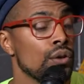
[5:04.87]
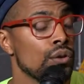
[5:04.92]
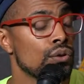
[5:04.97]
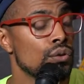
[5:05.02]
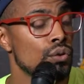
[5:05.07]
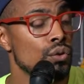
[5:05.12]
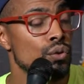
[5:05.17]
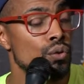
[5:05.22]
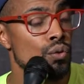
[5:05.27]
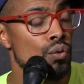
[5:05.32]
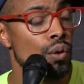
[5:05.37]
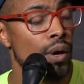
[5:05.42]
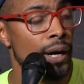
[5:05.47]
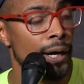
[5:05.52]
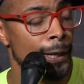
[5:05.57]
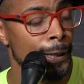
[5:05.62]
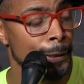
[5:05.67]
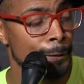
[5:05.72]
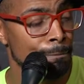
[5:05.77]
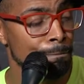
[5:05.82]

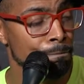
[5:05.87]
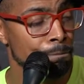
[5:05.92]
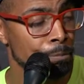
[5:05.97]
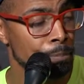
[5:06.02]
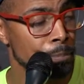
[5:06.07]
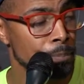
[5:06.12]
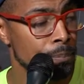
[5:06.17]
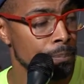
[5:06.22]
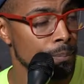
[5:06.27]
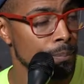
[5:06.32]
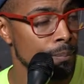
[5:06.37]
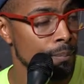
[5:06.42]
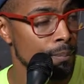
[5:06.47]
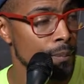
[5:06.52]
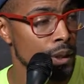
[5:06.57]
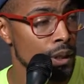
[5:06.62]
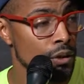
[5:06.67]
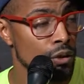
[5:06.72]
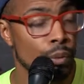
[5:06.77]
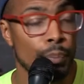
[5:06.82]
to
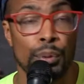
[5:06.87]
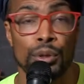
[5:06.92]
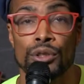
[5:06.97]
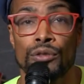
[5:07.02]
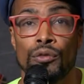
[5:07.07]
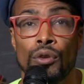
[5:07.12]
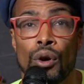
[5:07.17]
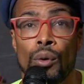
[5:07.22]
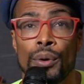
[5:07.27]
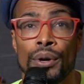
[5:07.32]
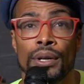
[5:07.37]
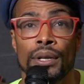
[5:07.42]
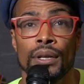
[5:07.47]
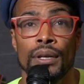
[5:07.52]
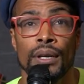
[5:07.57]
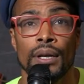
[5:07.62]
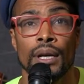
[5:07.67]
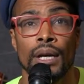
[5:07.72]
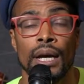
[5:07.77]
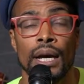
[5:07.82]
push forward
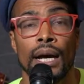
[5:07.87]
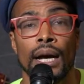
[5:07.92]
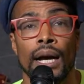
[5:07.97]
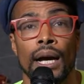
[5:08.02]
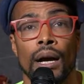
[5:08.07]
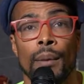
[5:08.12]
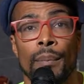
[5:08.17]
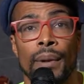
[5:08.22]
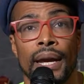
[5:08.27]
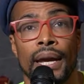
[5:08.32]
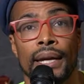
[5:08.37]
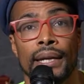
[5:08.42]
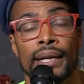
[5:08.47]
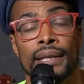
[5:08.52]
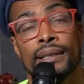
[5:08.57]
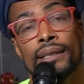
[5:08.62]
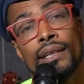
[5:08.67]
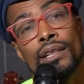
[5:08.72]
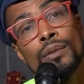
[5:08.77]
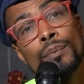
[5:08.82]
and
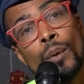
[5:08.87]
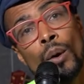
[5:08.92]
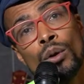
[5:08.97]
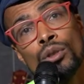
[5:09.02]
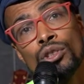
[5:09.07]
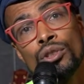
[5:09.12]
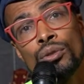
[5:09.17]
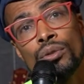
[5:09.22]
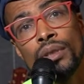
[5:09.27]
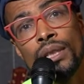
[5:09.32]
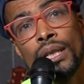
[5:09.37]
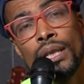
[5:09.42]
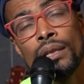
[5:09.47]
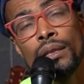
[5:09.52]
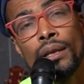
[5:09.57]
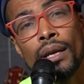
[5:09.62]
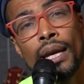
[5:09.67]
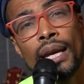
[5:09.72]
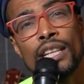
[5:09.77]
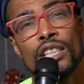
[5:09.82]
get the exposure you
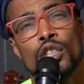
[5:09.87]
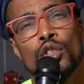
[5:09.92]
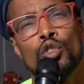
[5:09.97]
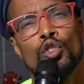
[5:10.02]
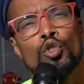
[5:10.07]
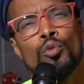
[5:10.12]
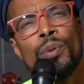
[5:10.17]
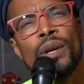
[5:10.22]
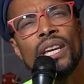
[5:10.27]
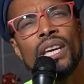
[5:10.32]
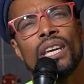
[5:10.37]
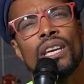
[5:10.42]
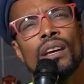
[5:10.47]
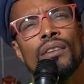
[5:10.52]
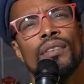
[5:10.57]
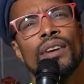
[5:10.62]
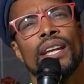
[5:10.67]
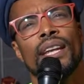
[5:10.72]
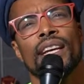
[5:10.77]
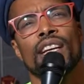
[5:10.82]
need. And speaking
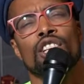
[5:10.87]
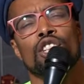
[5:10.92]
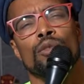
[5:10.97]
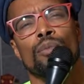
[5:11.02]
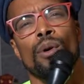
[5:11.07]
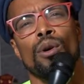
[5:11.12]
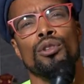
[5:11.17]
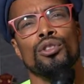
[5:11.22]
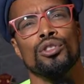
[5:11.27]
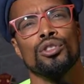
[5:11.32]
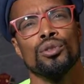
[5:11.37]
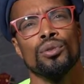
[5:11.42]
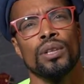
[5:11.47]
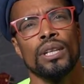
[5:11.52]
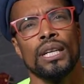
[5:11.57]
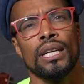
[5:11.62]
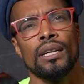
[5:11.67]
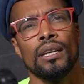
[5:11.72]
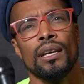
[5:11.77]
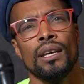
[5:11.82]
of getting exposure you
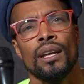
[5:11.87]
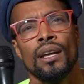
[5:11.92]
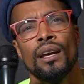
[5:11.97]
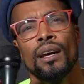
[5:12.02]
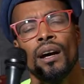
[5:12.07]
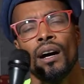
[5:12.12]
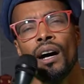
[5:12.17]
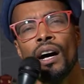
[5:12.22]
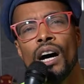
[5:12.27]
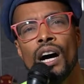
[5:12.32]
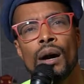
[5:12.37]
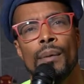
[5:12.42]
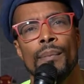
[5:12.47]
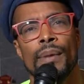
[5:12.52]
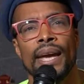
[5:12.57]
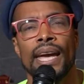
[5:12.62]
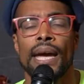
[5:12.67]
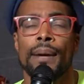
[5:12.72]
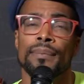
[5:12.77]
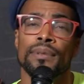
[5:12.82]
need,
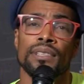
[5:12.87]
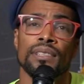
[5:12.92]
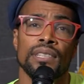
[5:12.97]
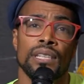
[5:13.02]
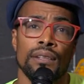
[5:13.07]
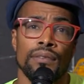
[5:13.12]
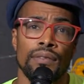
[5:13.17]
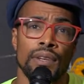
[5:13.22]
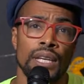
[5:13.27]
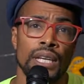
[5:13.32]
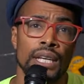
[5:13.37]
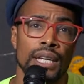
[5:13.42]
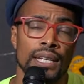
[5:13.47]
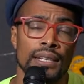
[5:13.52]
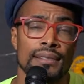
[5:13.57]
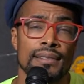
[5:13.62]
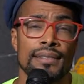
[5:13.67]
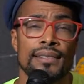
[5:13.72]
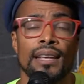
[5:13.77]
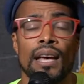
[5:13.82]
Amped TV
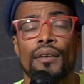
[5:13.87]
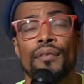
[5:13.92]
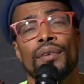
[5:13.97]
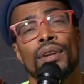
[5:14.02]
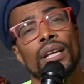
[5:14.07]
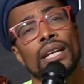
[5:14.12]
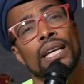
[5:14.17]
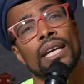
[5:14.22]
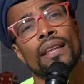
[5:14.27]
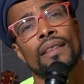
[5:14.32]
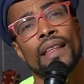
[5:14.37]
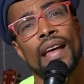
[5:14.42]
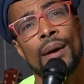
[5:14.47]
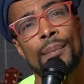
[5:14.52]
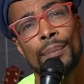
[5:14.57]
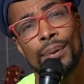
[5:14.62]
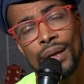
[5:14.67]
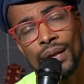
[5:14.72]
is definitely that